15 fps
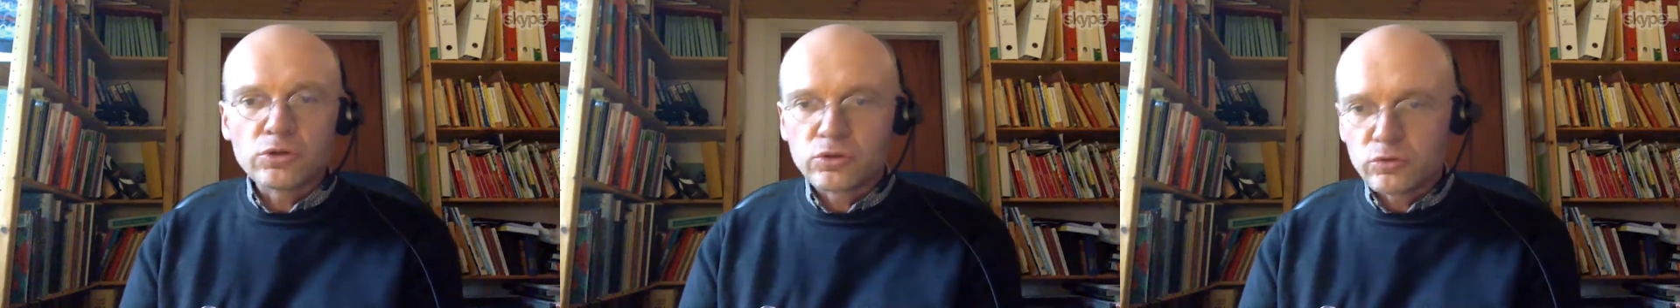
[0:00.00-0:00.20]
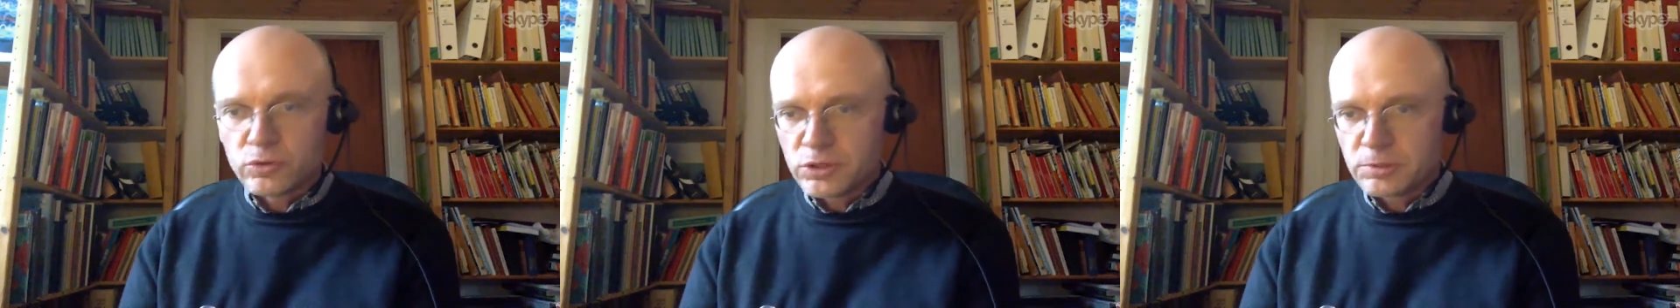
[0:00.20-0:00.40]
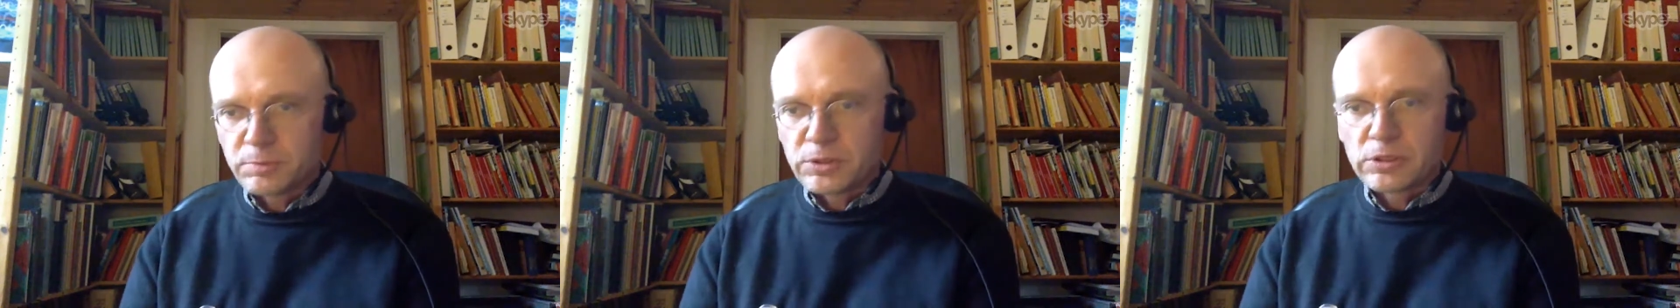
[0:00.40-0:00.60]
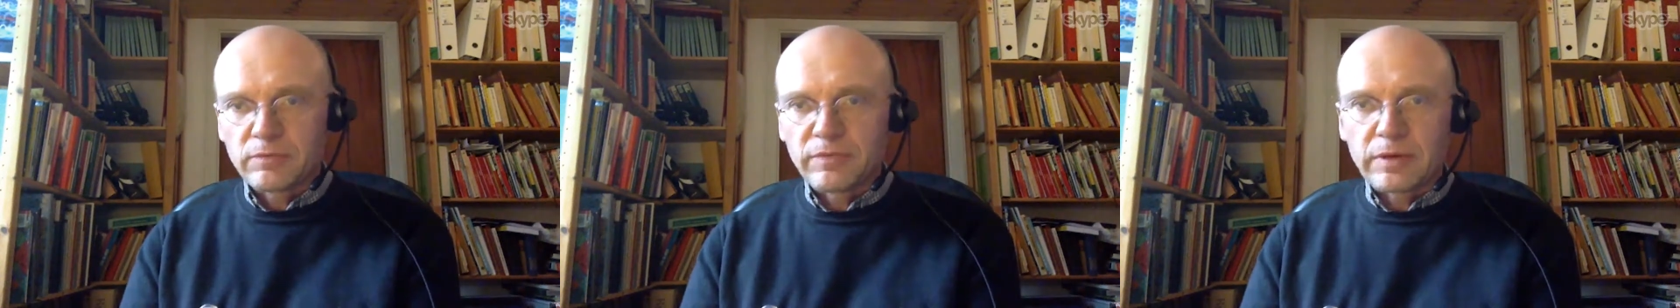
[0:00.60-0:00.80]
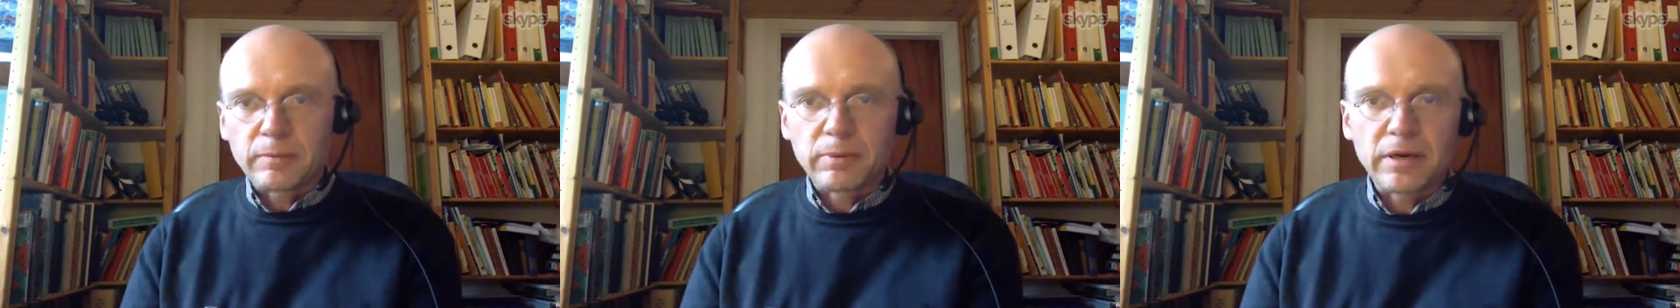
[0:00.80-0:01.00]
go to a
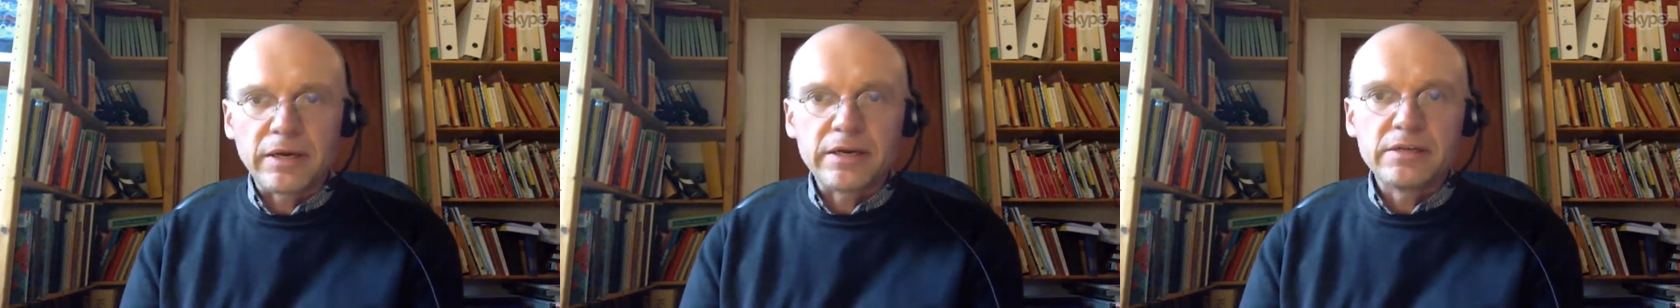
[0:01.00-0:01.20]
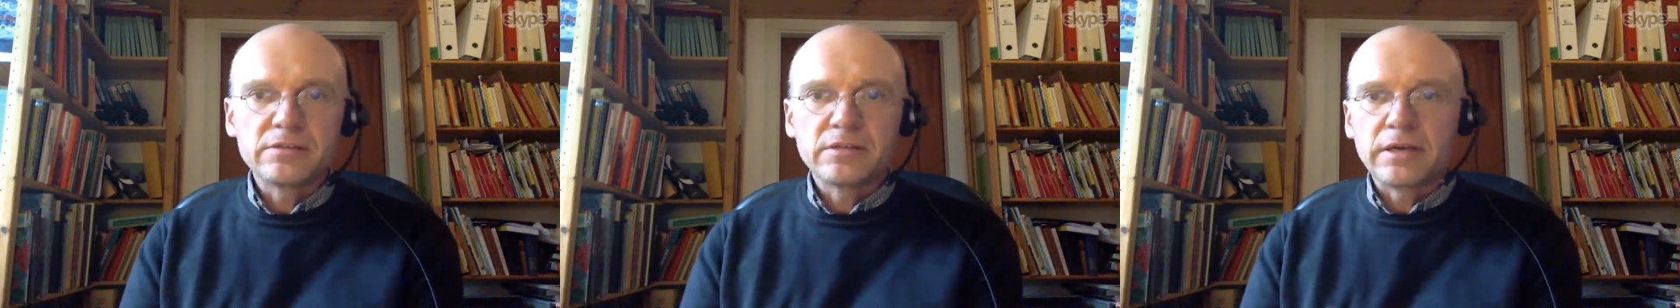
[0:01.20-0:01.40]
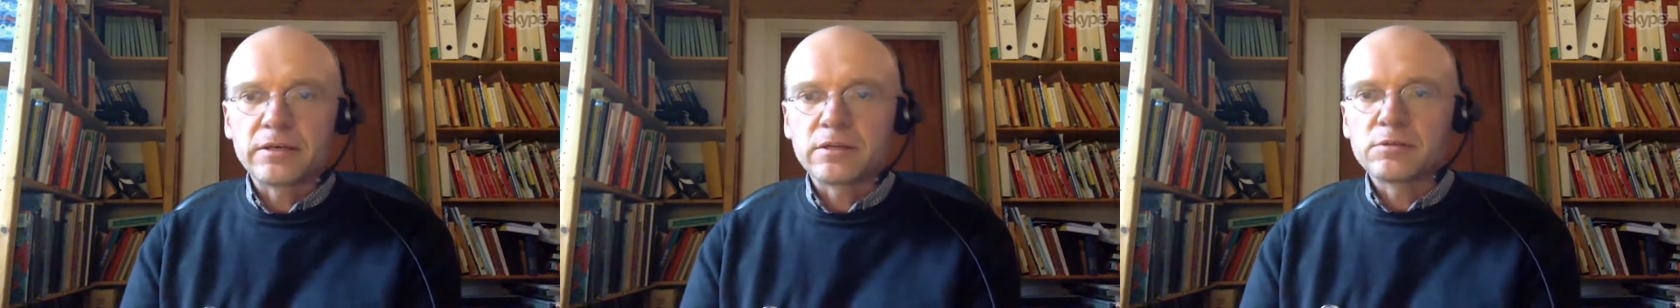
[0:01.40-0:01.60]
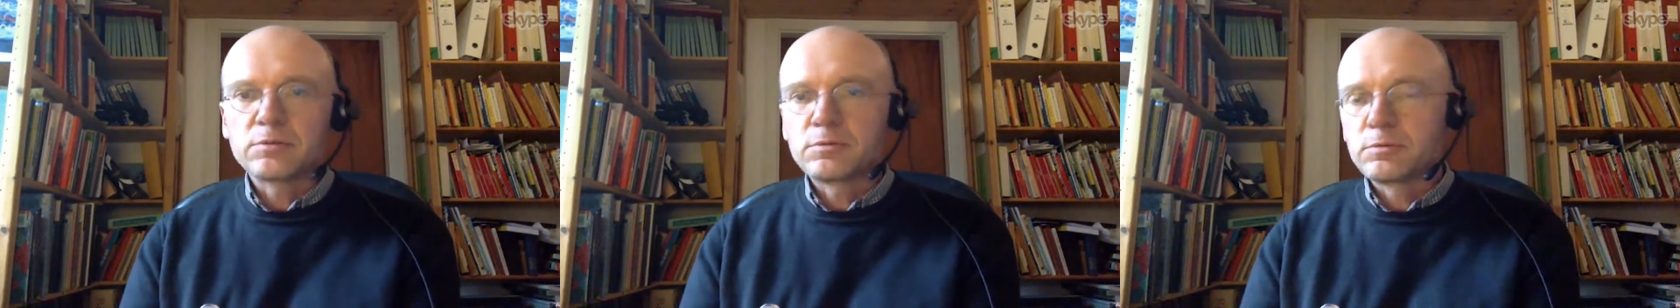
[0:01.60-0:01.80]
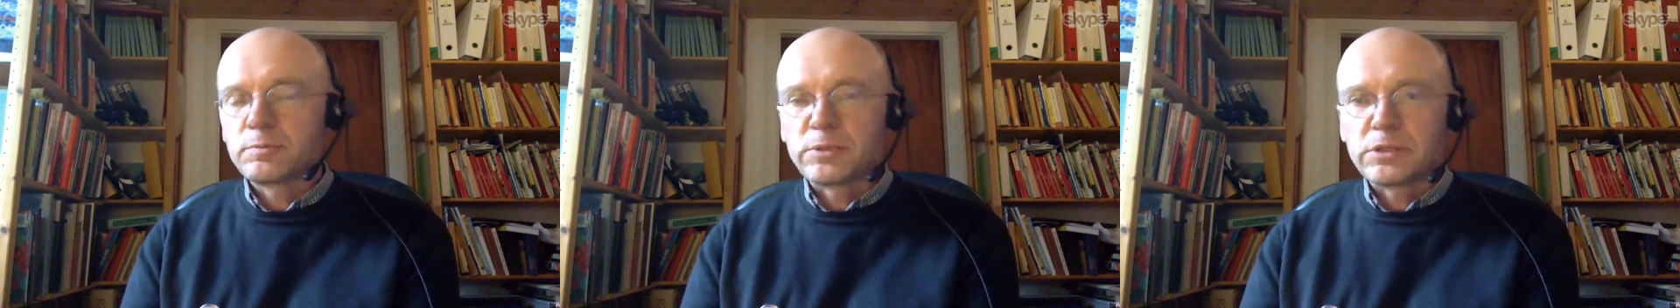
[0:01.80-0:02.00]
specific place
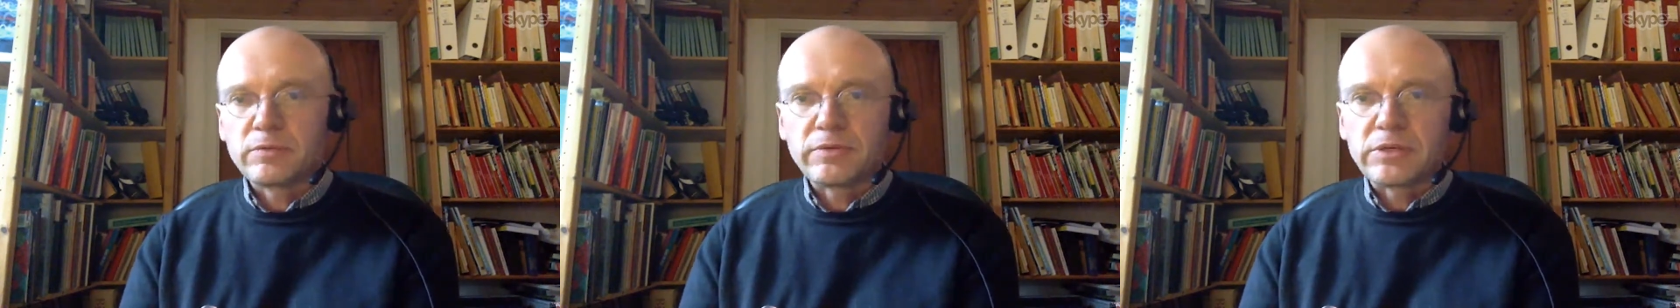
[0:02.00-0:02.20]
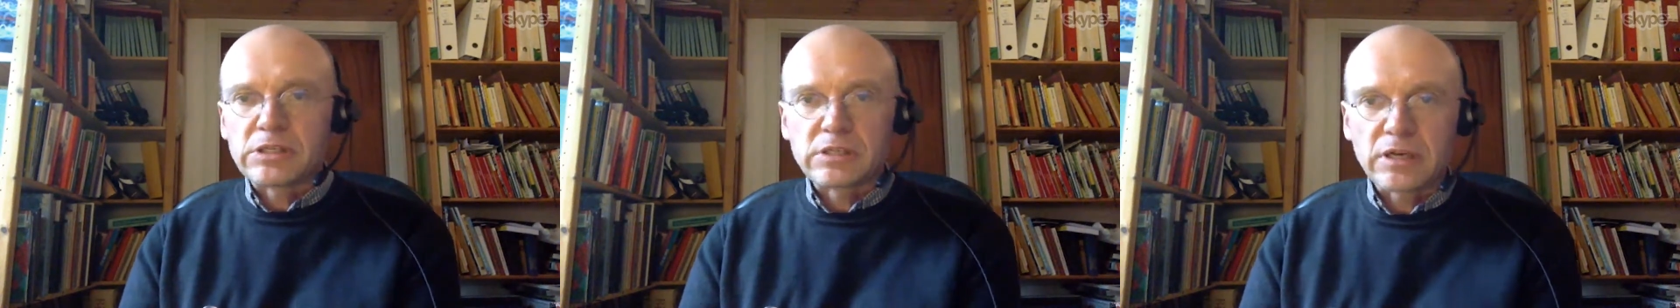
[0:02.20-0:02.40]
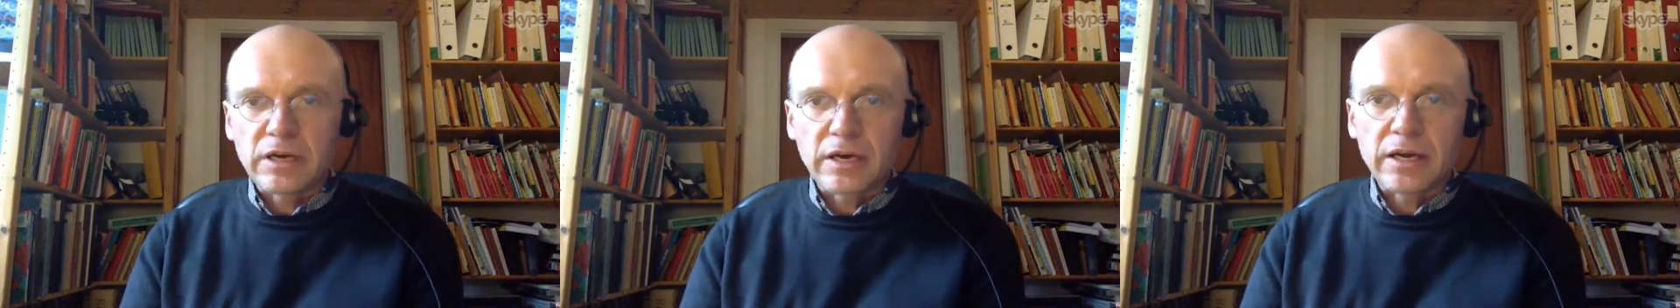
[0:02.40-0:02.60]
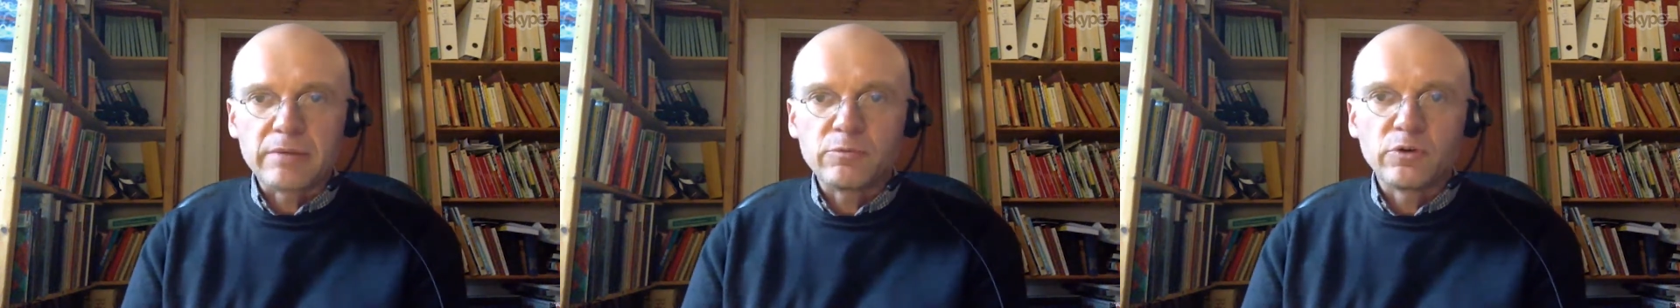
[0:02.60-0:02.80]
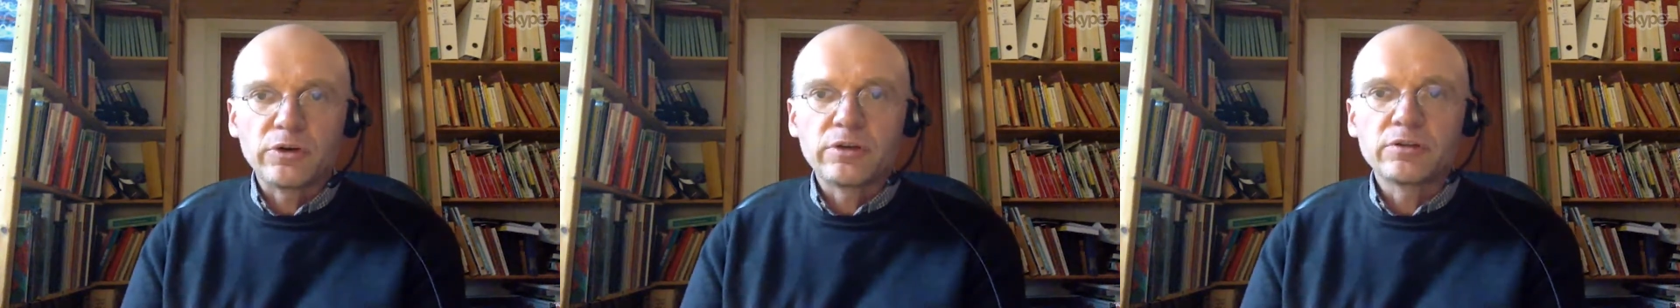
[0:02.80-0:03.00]
at a specific time